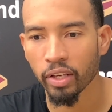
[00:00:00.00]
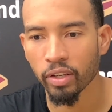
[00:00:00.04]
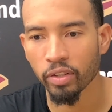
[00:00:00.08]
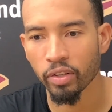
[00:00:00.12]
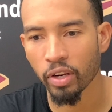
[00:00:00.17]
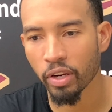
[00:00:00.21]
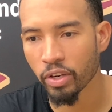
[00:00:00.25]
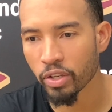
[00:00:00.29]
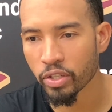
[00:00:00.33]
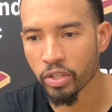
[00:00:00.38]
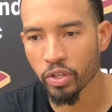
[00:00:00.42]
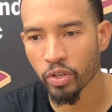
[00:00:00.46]

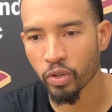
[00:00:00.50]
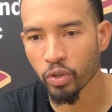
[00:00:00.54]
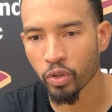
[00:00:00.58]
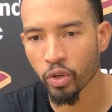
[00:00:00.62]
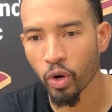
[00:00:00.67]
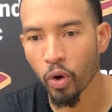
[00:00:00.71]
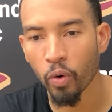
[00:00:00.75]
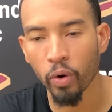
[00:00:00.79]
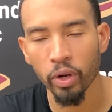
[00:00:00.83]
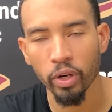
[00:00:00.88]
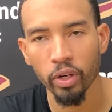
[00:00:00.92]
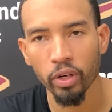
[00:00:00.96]
just you're
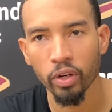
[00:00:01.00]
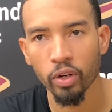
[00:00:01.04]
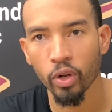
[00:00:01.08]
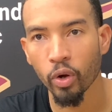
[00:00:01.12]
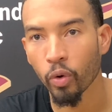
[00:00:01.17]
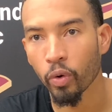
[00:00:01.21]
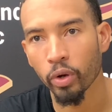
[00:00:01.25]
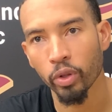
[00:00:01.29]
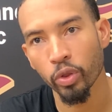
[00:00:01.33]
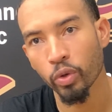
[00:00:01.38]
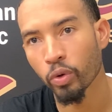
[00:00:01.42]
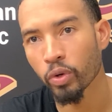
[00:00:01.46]
knowing
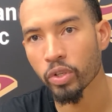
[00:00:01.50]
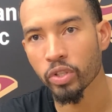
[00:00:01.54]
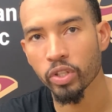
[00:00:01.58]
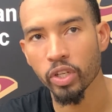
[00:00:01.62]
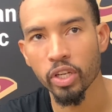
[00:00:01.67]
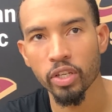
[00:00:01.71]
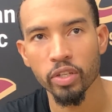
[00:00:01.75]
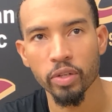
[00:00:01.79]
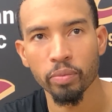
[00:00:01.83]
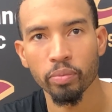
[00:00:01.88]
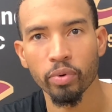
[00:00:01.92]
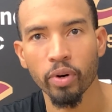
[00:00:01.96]
going through a
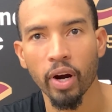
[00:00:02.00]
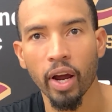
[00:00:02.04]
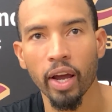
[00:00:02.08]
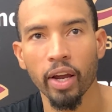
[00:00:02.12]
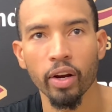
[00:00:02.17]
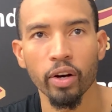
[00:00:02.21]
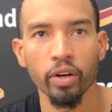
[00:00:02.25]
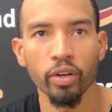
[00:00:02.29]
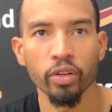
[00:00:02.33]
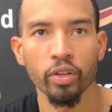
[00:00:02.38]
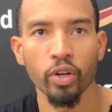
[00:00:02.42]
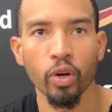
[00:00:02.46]
season prior,